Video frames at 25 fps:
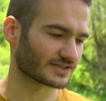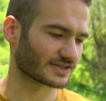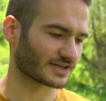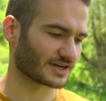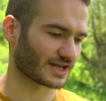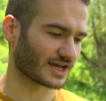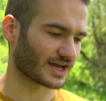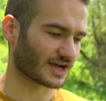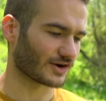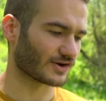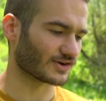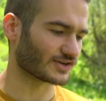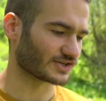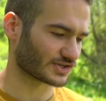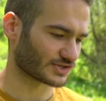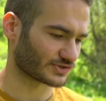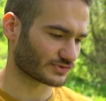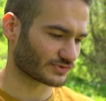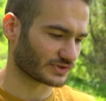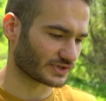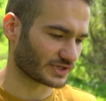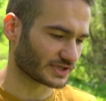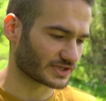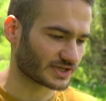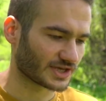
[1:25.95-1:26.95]
and how it just
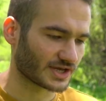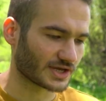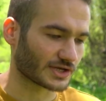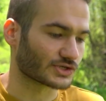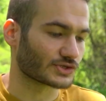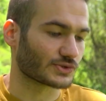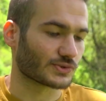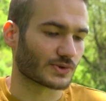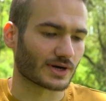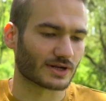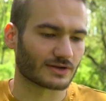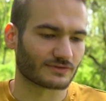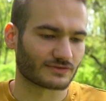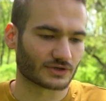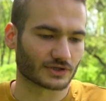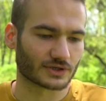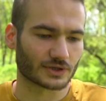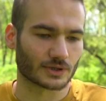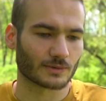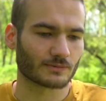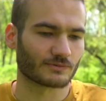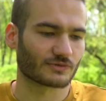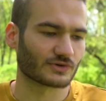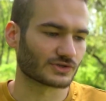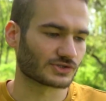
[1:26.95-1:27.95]
really takes you out of your
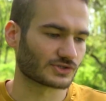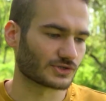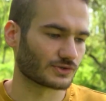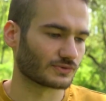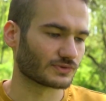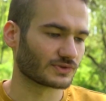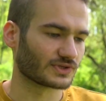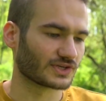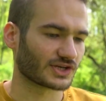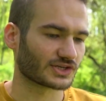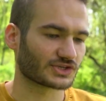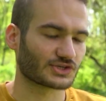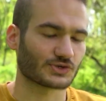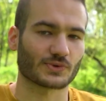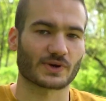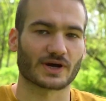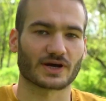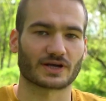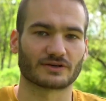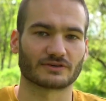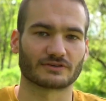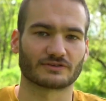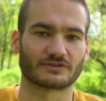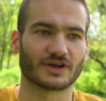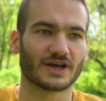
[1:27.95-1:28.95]
comfort zone, takes you
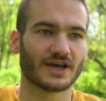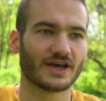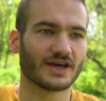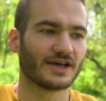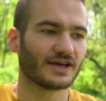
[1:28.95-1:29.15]
out of,